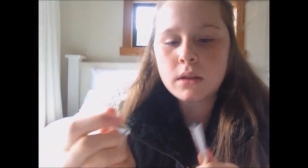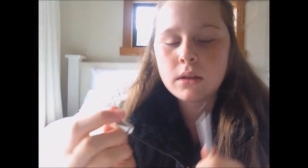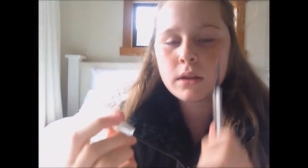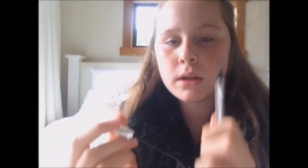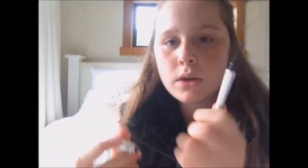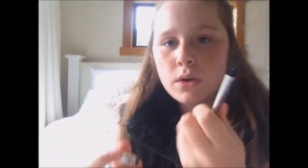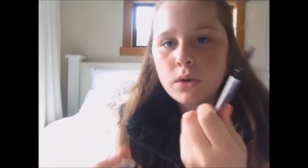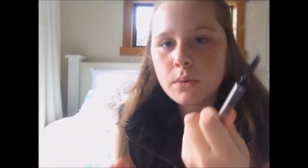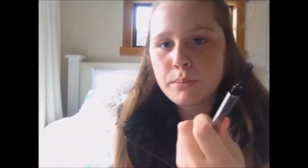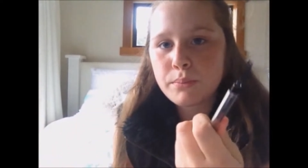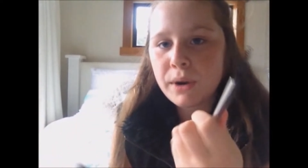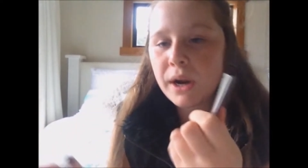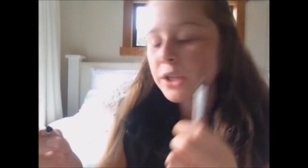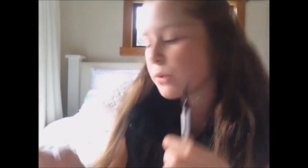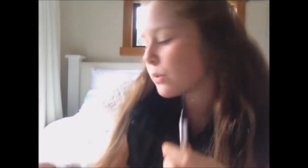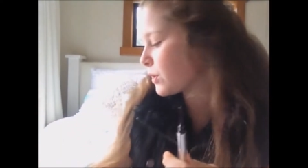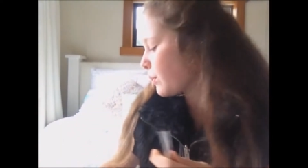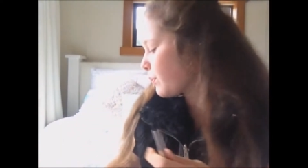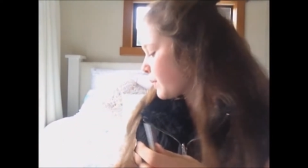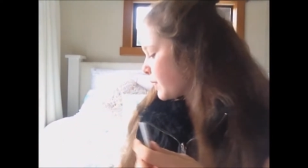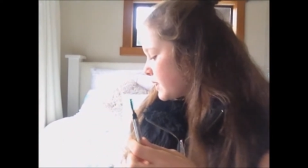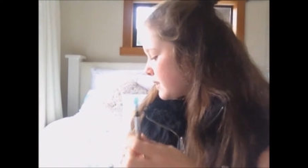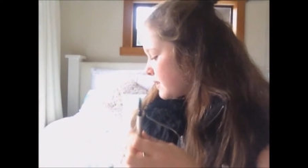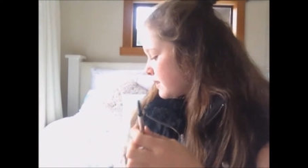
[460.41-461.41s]
little brush
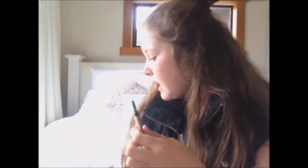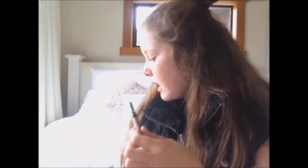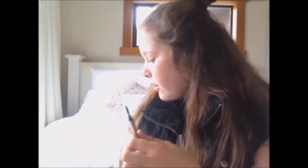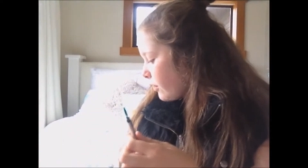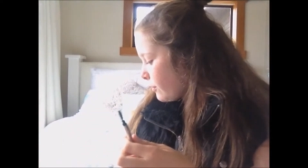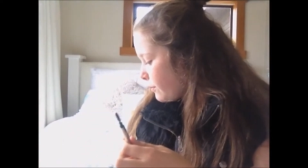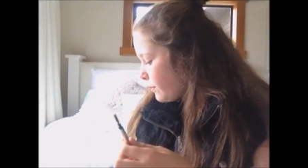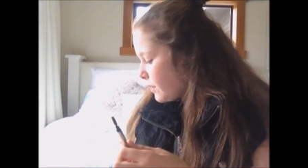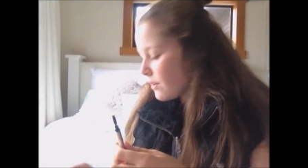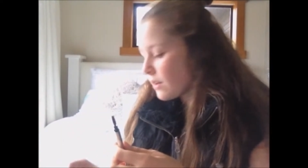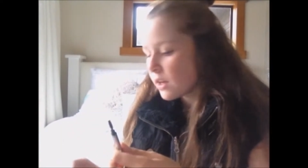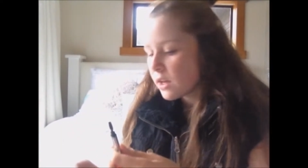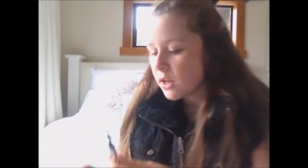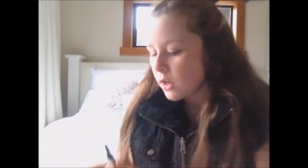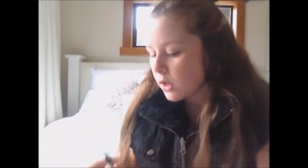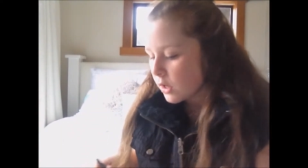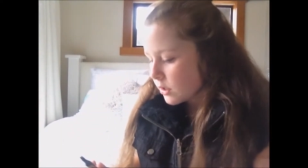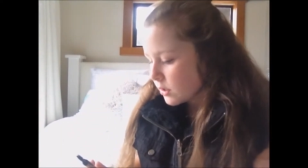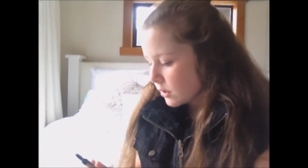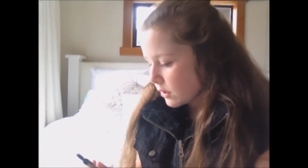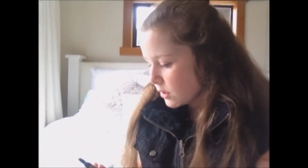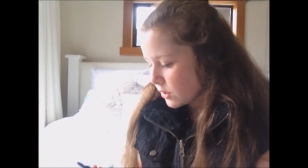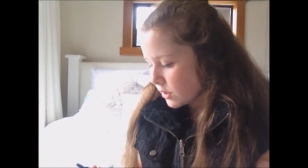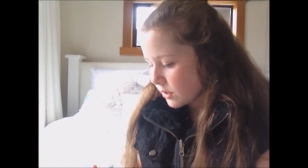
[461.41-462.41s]
which I'm going to start off with.
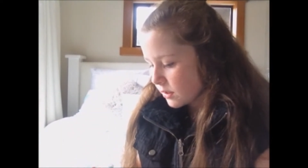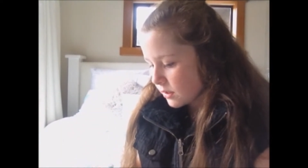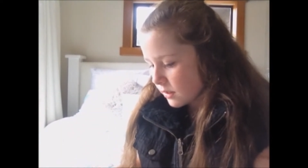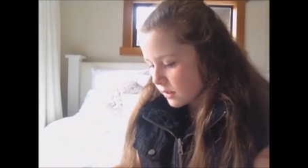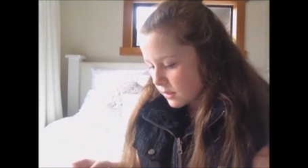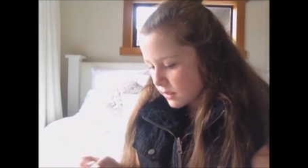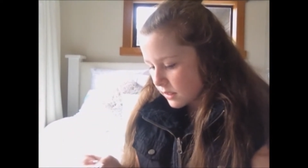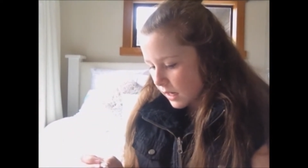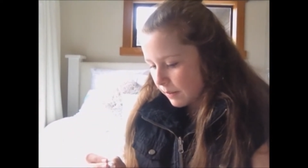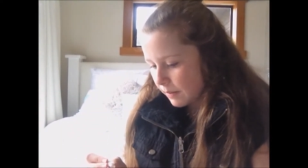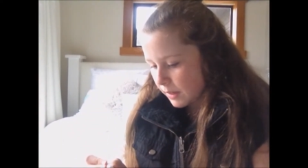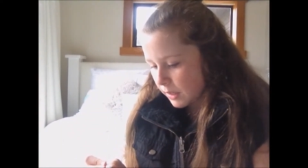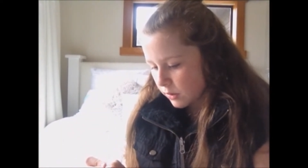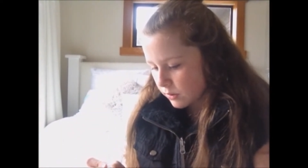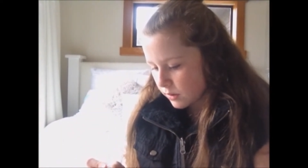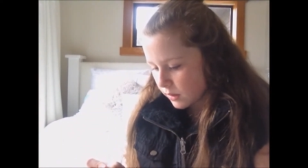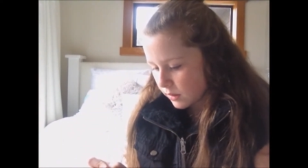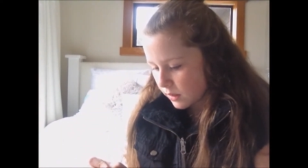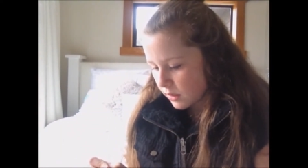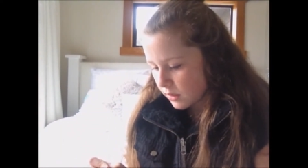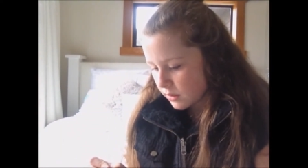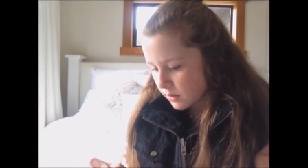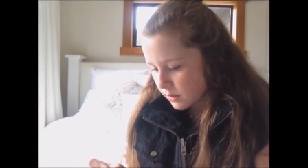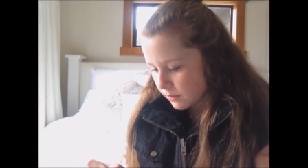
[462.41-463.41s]
So let's just start by
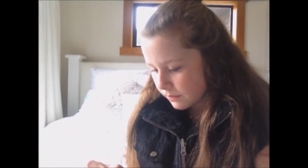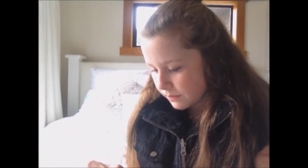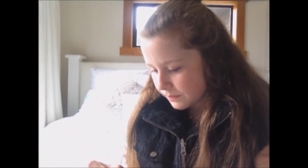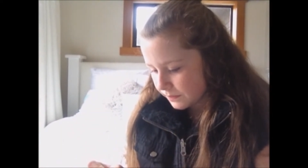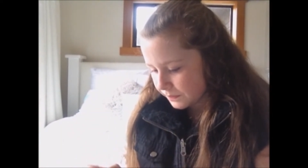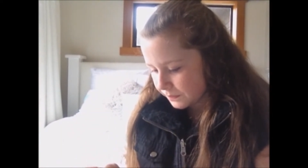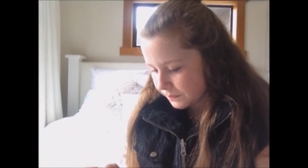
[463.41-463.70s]
using this.